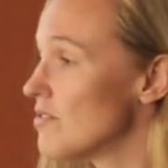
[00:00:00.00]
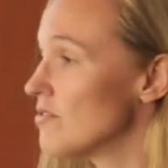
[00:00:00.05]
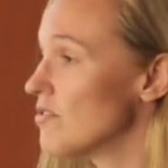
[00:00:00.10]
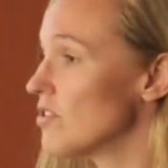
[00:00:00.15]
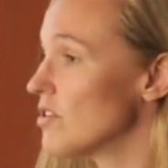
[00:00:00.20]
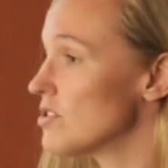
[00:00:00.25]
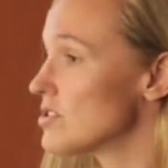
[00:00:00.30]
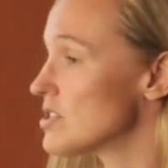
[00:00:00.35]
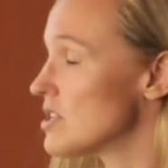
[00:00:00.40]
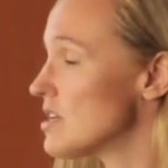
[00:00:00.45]

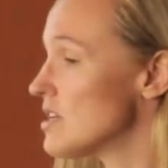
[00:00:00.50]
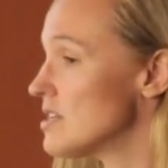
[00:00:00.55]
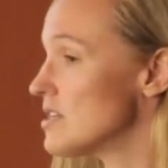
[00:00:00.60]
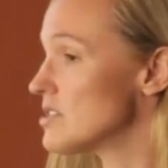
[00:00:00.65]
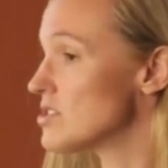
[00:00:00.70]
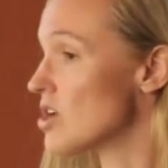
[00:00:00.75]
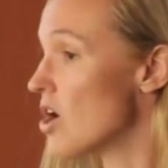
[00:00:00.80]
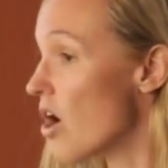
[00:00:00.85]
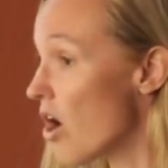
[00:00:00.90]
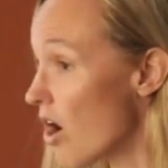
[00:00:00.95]

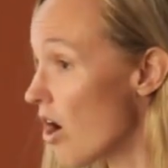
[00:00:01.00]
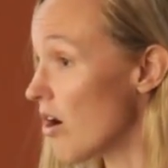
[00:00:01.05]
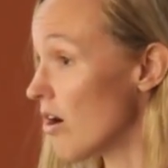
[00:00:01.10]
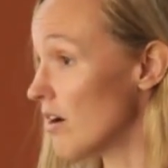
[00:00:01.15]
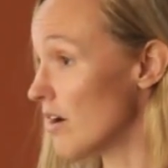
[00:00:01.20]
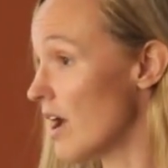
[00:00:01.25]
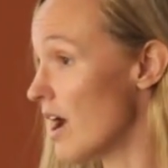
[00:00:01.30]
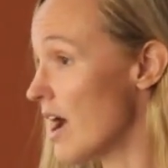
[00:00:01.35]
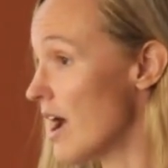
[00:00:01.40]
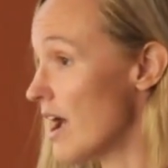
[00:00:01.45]
versus a
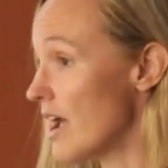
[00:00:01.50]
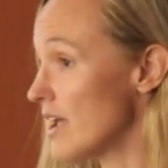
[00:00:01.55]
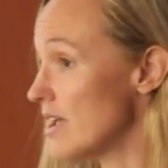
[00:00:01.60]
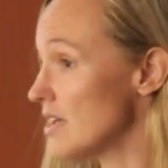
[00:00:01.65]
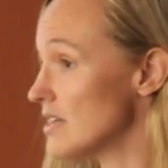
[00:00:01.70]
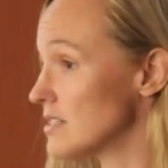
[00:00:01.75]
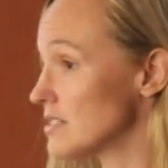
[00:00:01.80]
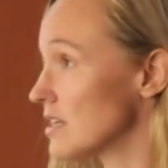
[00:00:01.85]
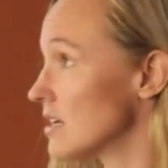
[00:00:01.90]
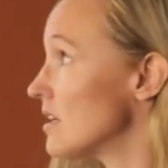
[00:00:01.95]
hard
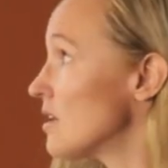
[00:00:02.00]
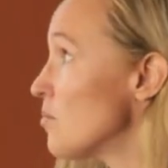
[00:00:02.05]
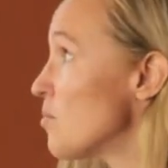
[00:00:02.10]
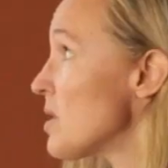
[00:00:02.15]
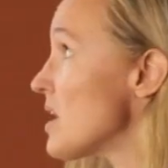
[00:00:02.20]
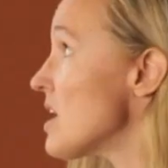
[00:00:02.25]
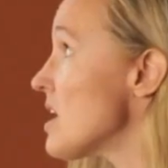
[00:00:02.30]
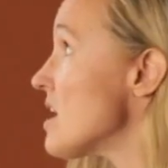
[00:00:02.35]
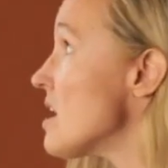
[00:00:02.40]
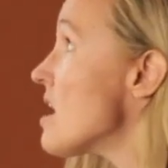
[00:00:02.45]
eye is going to
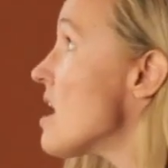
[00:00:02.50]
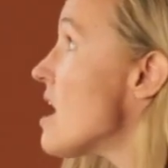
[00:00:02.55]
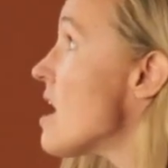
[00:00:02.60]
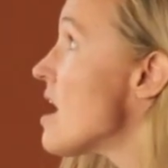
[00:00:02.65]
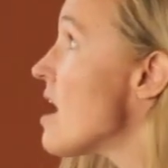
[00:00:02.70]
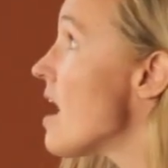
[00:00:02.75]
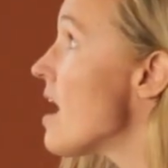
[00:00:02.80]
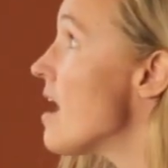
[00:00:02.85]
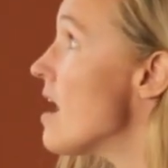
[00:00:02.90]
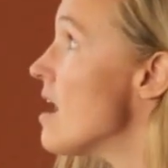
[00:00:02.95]
be
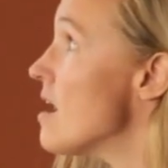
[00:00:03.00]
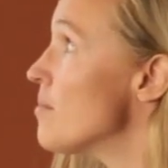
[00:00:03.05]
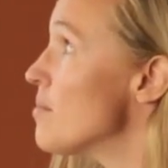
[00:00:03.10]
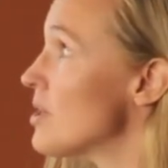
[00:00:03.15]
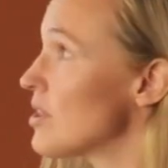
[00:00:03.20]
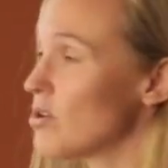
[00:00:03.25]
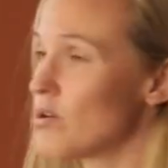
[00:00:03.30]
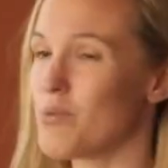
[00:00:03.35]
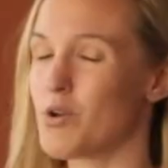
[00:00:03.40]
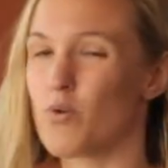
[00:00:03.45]

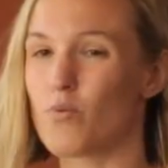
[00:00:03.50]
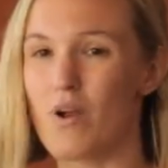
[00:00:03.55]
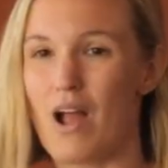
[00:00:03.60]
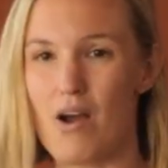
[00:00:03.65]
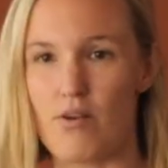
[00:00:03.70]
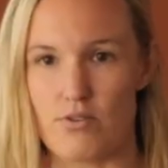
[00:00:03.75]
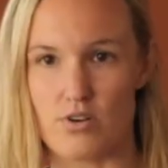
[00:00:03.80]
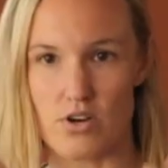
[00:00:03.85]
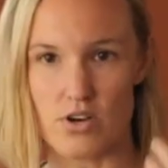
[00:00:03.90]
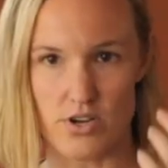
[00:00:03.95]
a little bit
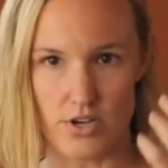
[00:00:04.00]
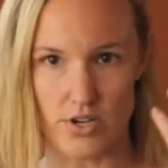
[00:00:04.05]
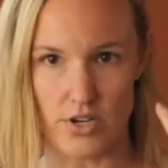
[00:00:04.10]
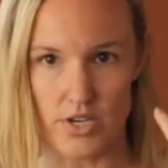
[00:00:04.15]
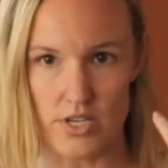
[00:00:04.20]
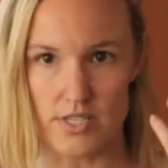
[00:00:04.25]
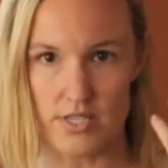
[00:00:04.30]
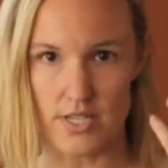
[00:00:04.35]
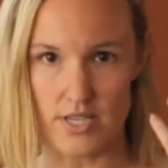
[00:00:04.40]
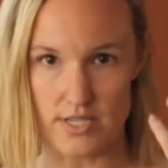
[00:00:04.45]
rounder, and you're
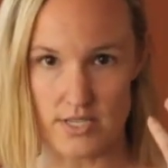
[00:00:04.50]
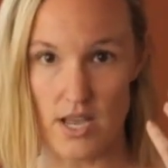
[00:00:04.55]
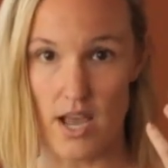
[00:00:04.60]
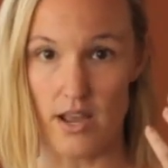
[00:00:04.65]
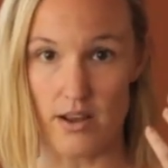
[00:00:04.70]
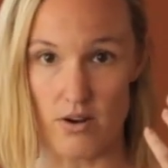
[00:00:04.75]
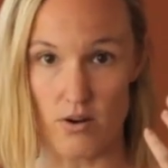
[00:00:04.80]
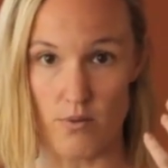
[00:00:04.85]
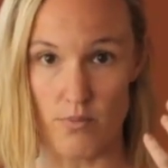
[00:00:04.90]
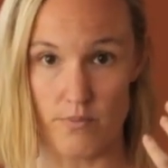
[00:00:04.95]
going to see
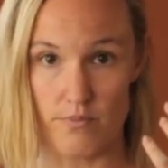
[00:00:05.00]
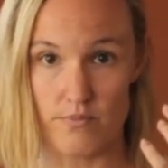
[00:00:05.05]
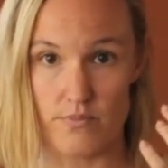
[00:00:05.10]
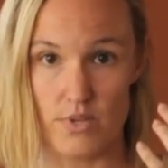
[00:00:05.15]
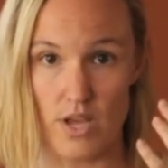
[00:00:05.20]
tighter